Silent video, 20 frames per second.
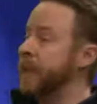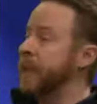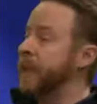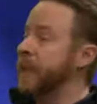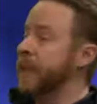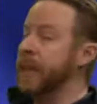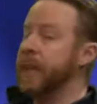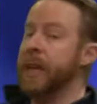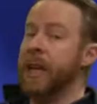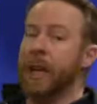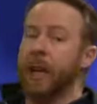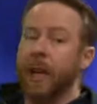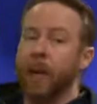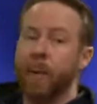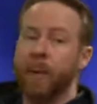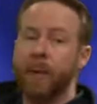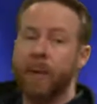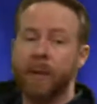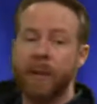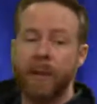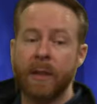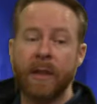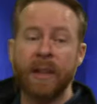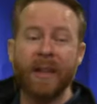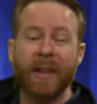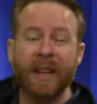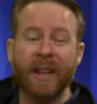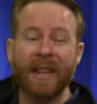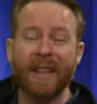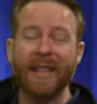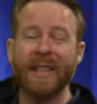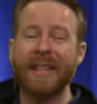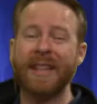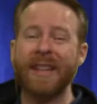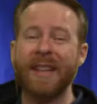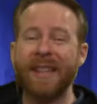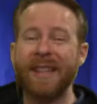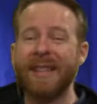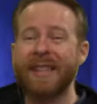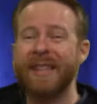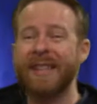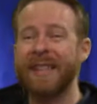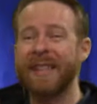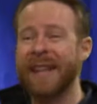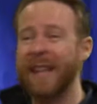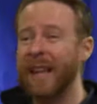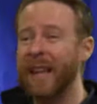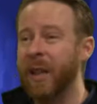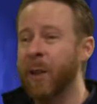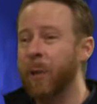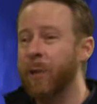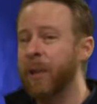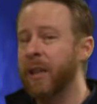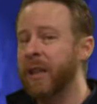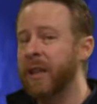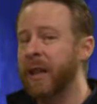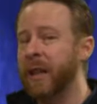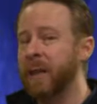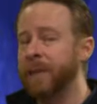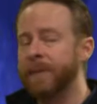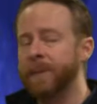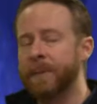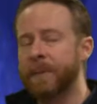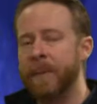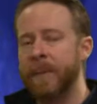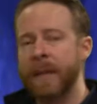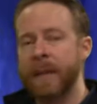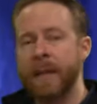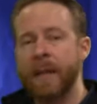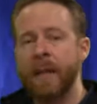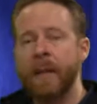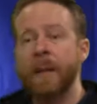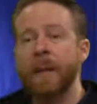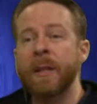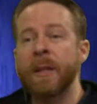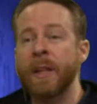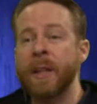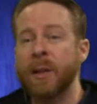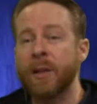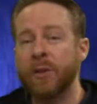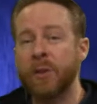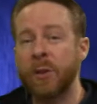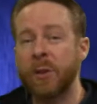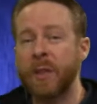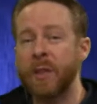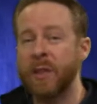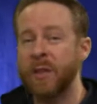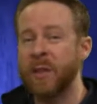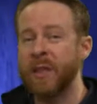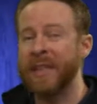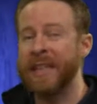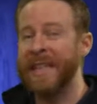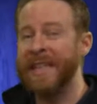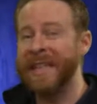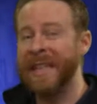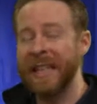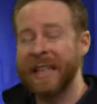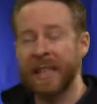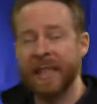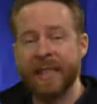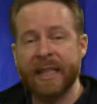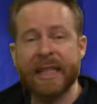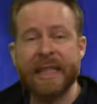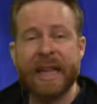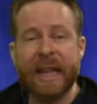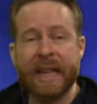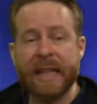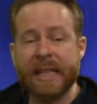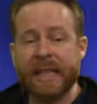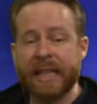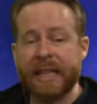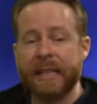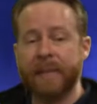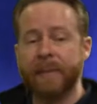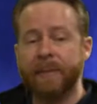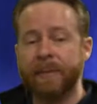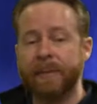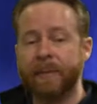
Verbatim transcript: dig it up, and these tusks can help with that. They also can use it to dig into the ice.